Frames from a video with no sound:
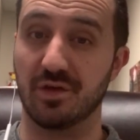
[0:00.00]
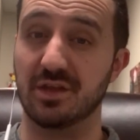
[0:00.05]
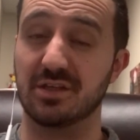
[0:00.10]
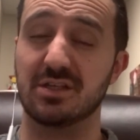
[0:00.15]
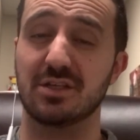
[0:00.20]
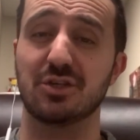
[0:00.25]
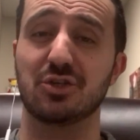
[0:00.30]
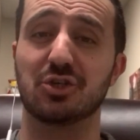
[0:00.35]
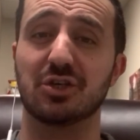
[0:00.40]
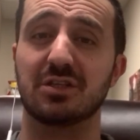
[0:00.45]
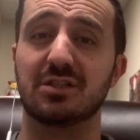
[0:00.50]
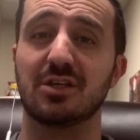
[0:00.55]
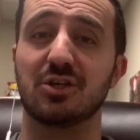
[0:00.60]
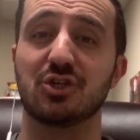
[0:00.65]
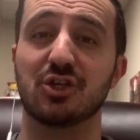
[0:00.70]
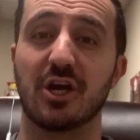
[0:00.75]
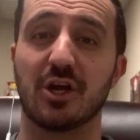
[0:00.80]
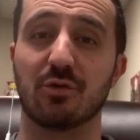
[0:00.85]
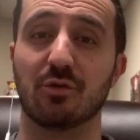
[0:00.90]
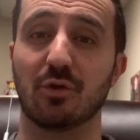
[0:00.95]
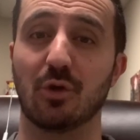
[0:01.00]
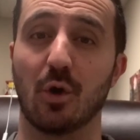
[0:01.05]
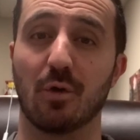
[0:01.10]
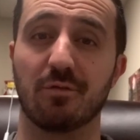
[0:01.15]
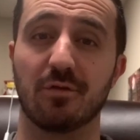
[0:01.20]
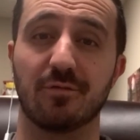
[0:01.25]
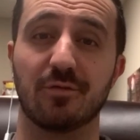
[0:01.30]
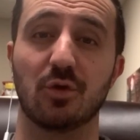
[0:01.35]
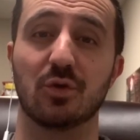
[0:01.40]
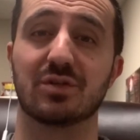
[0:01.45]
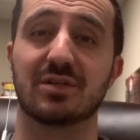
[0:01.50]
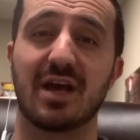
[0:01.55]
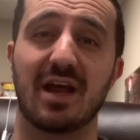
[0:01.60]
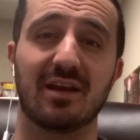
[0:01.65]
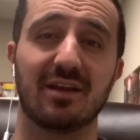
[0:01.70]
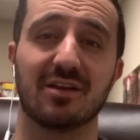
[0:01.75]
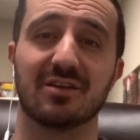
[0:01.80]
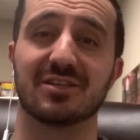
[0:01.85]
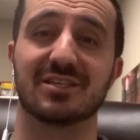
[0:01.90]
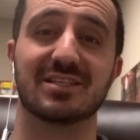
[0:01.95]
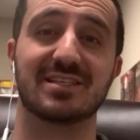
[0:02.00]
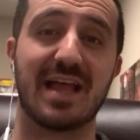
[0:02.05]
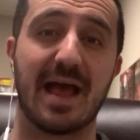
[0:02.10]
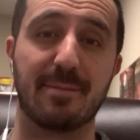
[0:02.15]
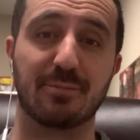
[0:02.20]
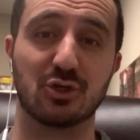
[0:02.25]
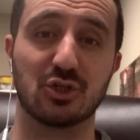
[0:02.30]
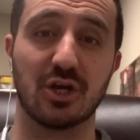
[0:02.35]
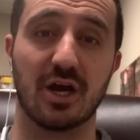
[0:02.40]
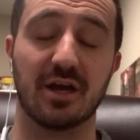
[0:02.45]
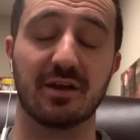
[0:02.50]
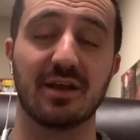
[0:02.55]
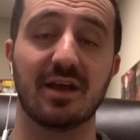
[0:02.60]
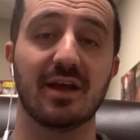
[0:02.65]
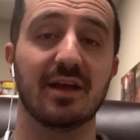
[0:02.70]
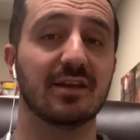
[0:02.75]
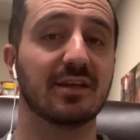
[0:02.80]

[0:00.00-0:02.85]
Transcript: This is just the general overview. It's kind of a little snapshot